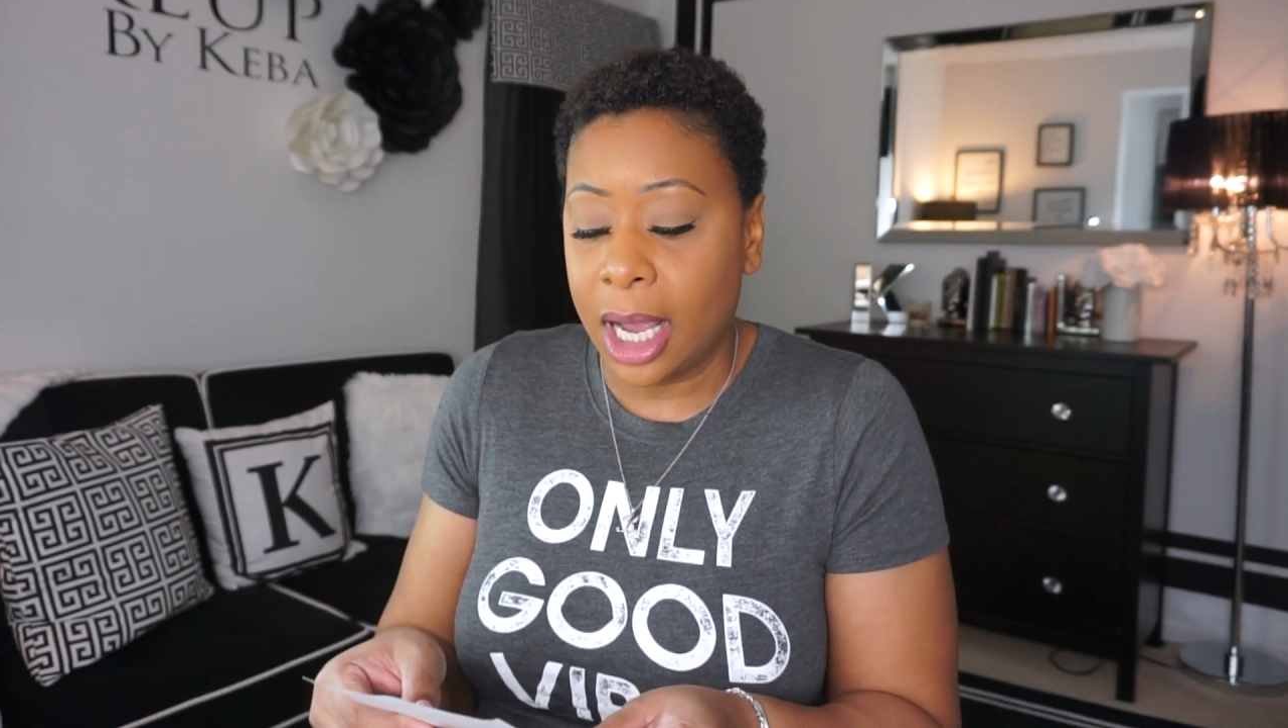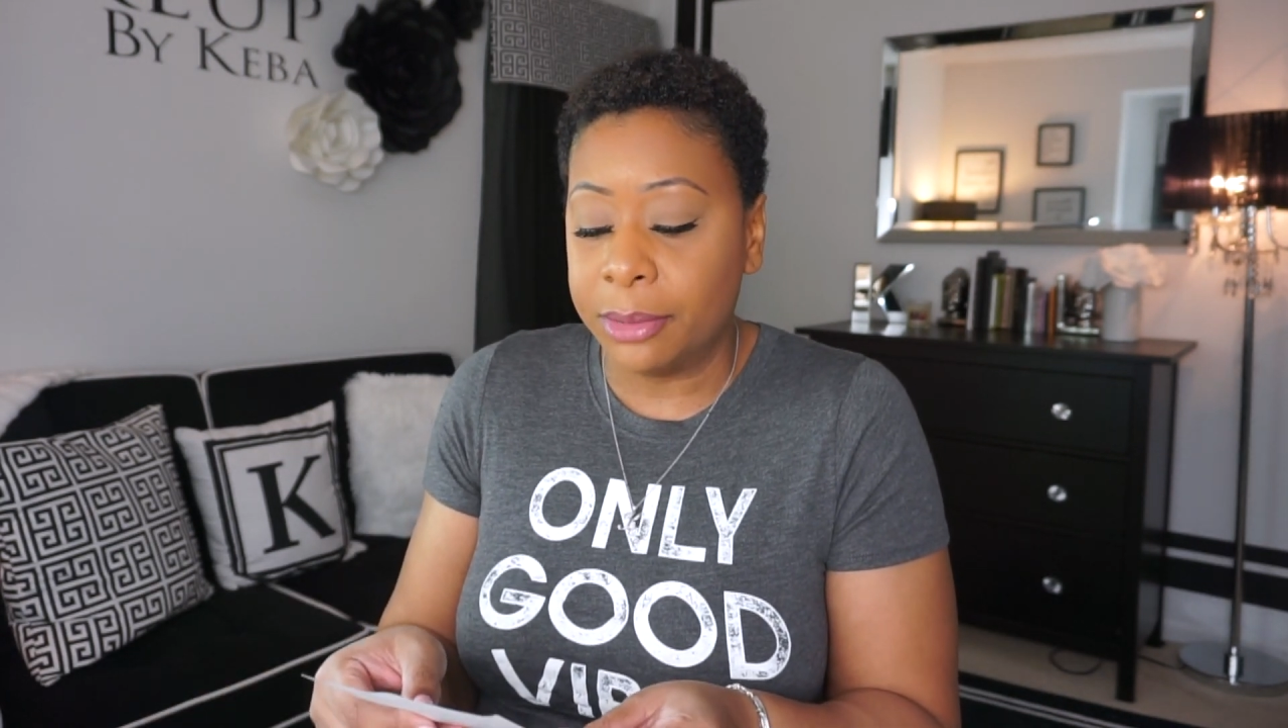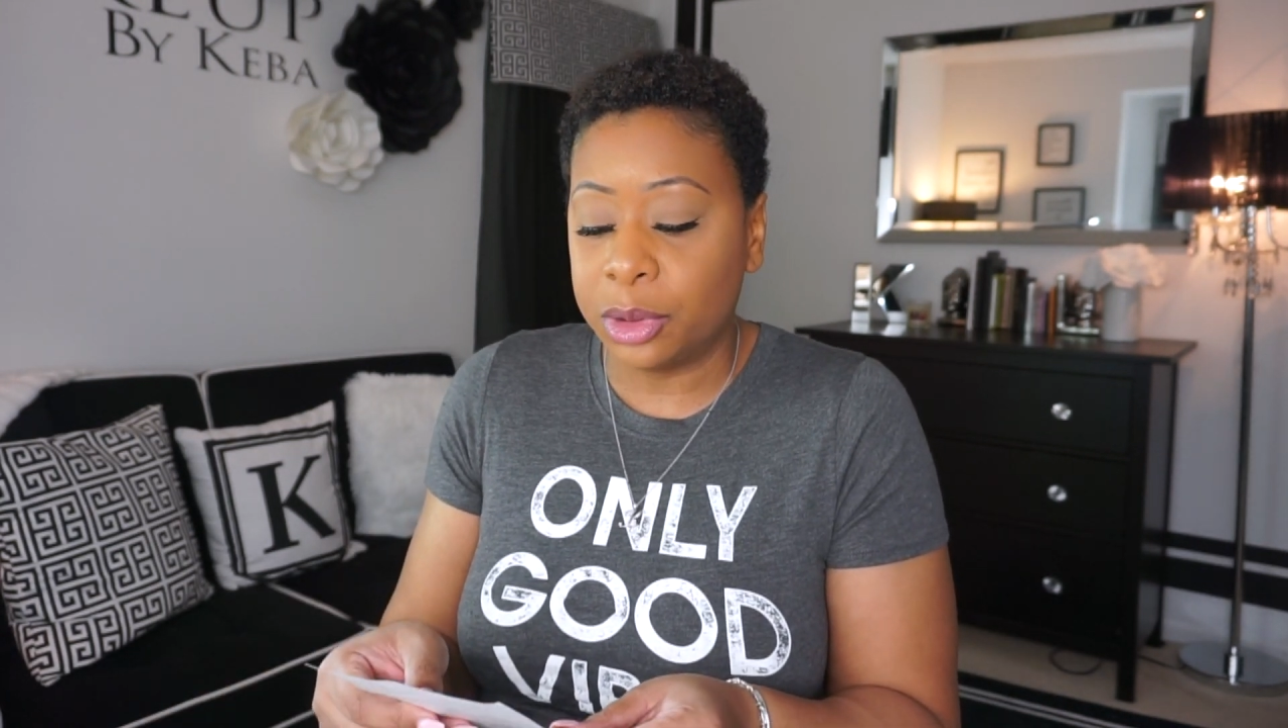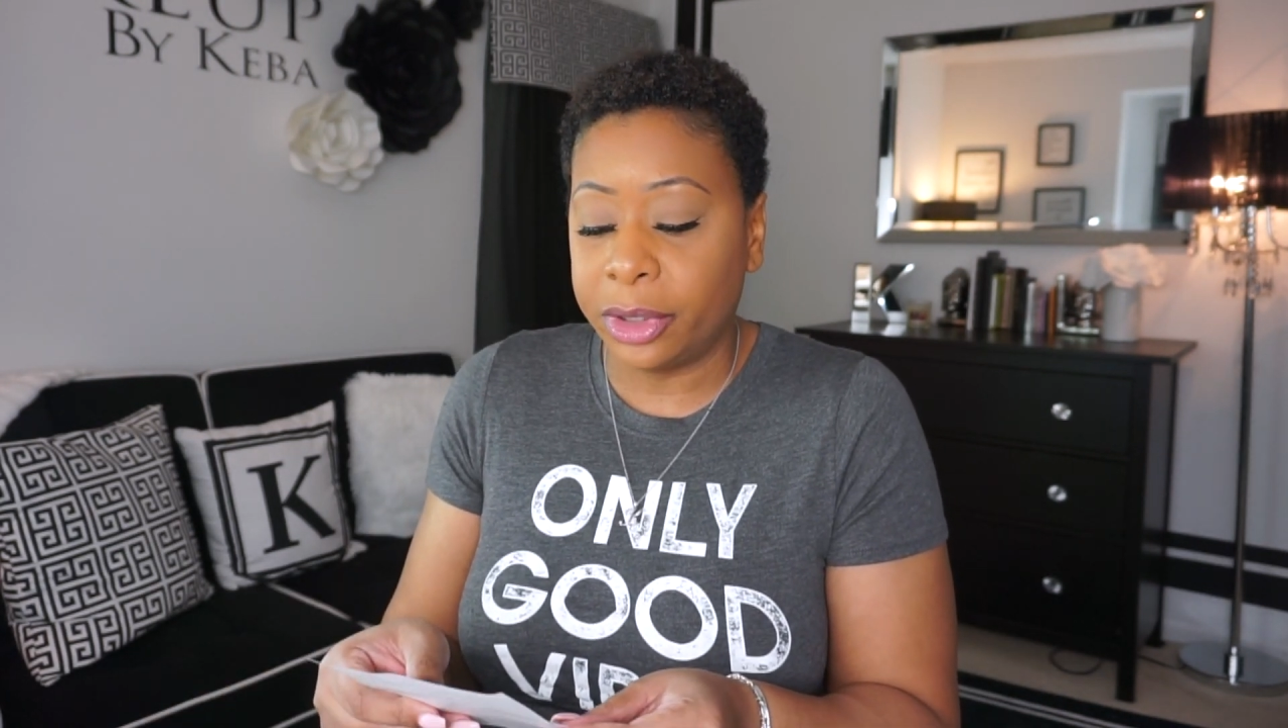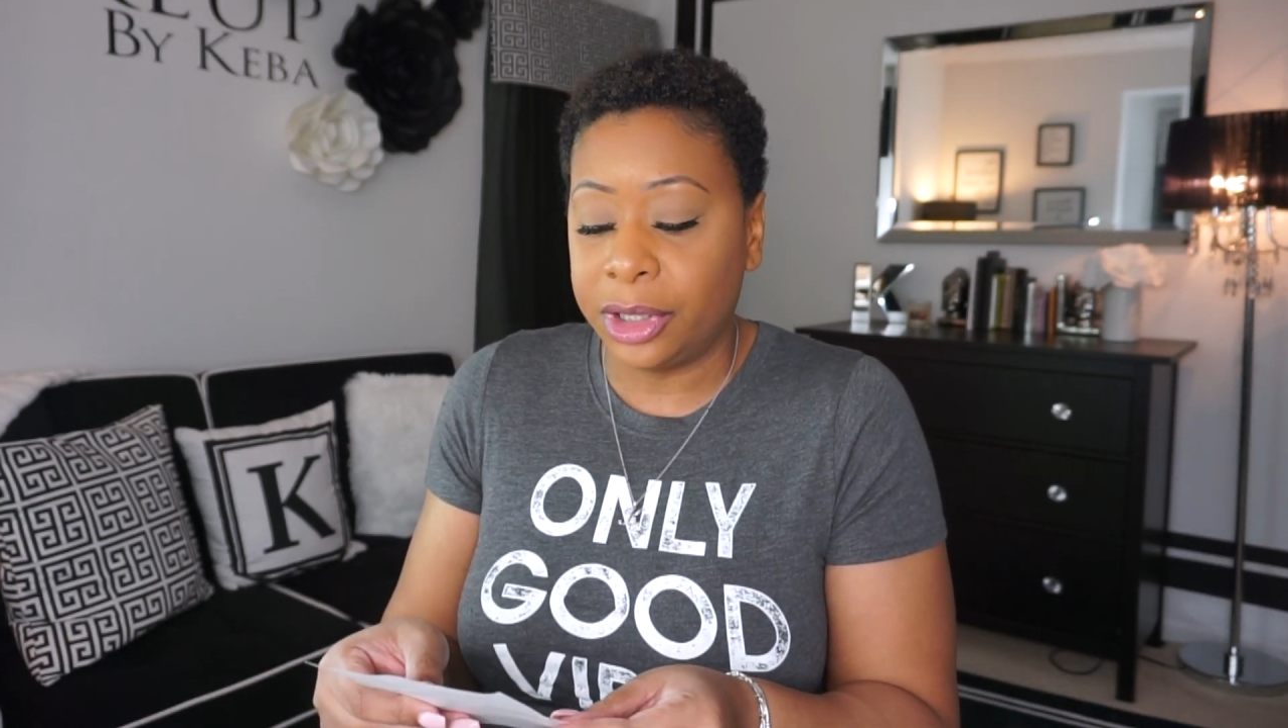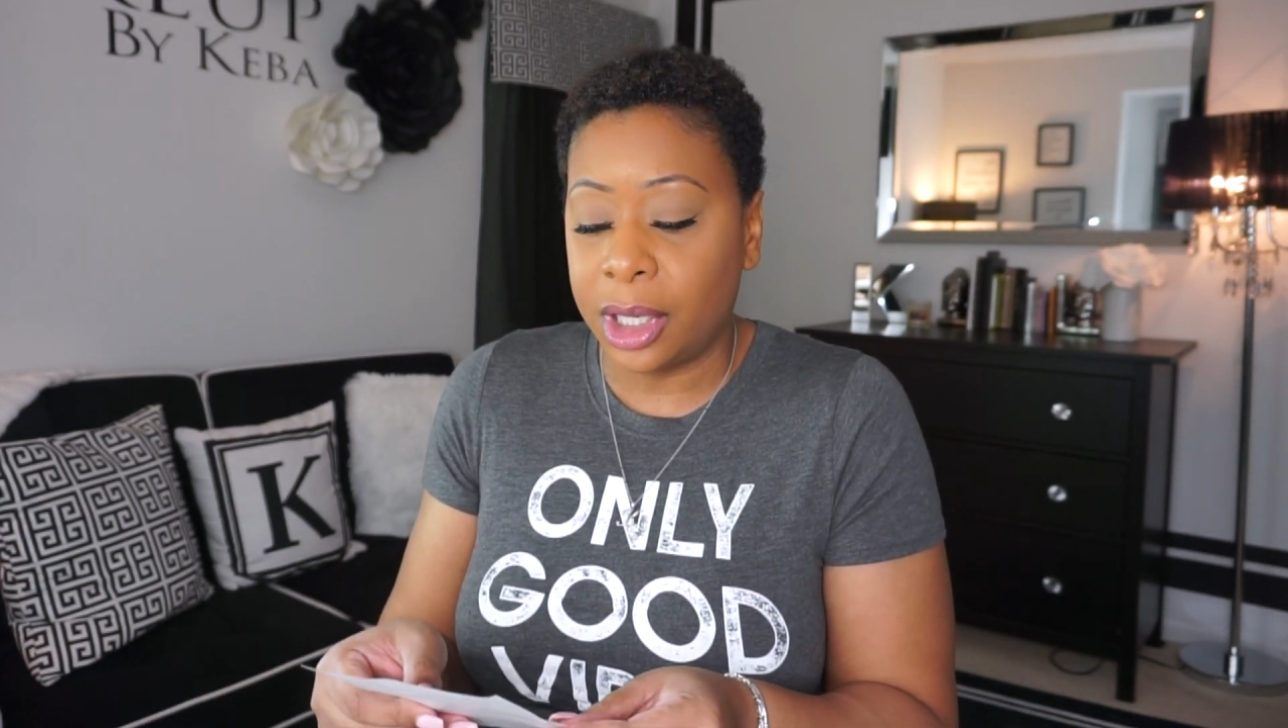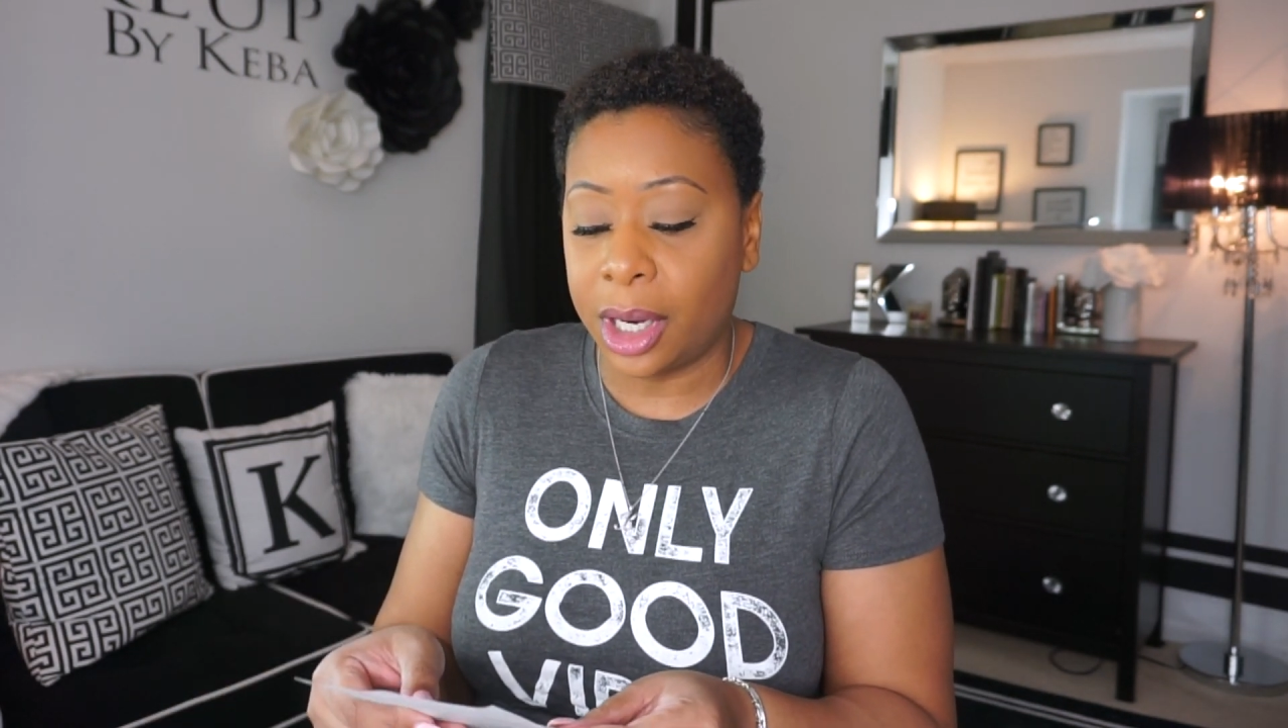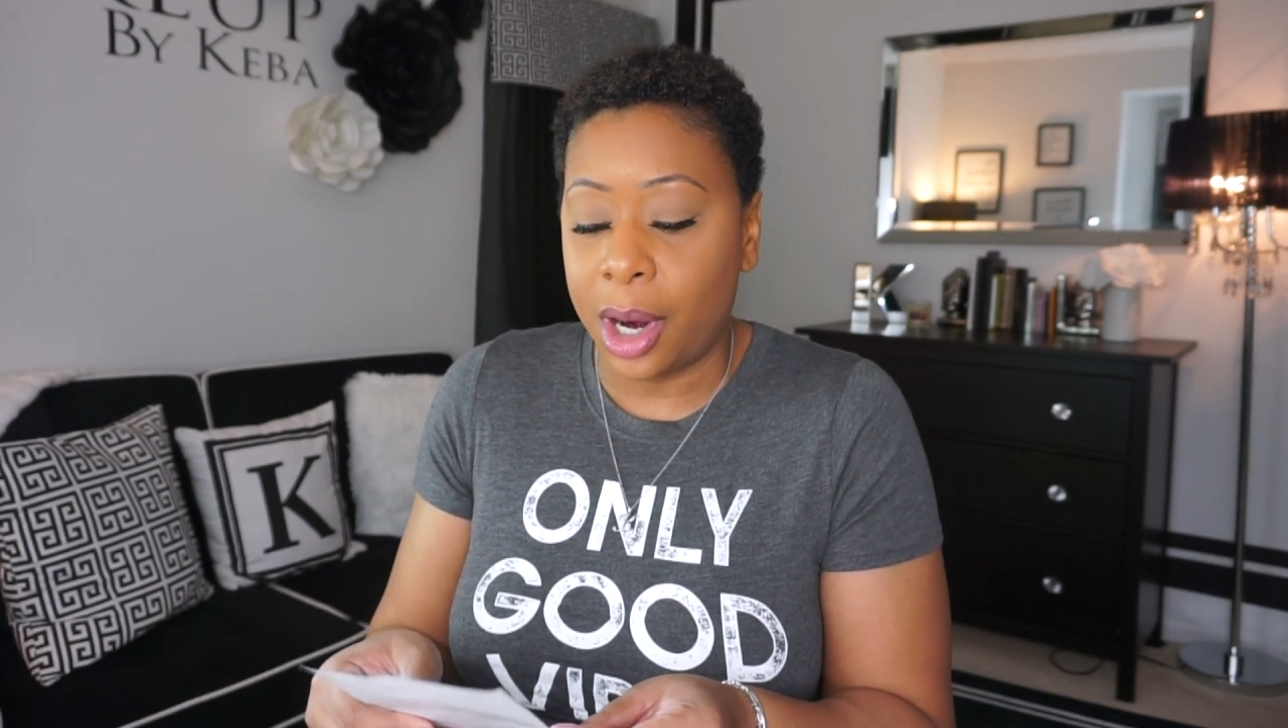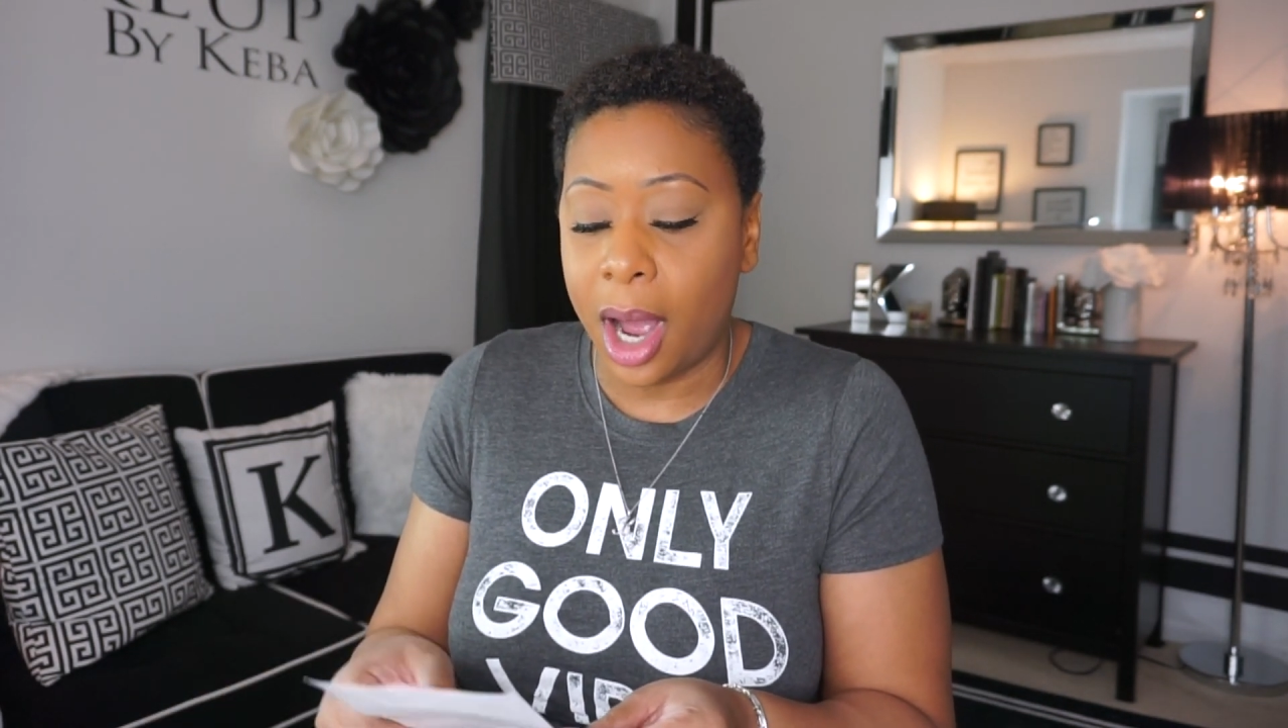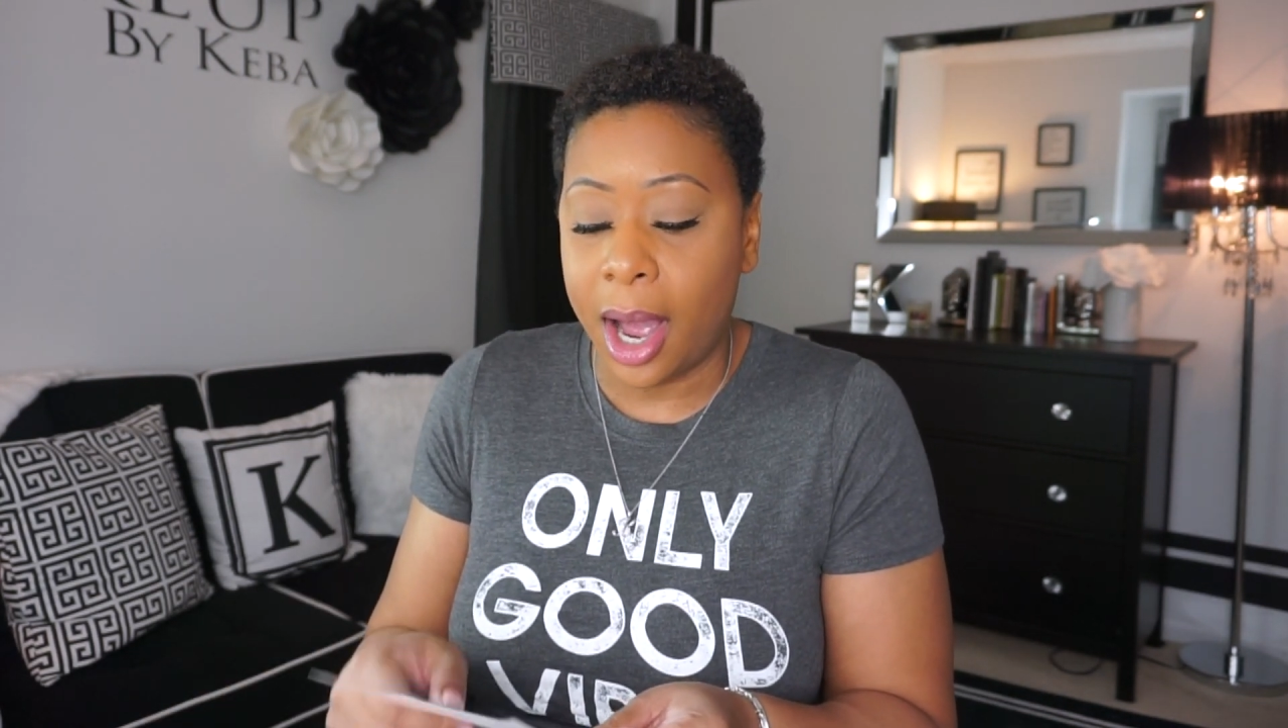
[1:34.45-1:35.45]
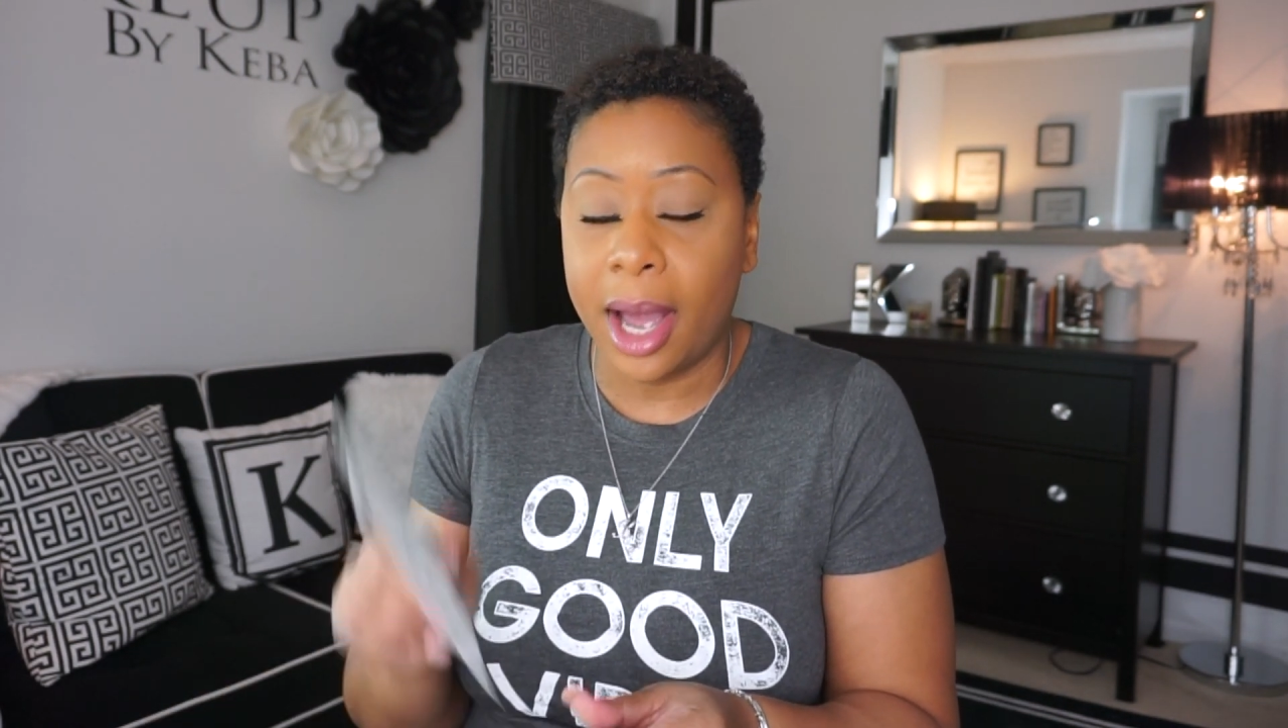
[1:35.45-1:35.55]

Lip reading: comes with your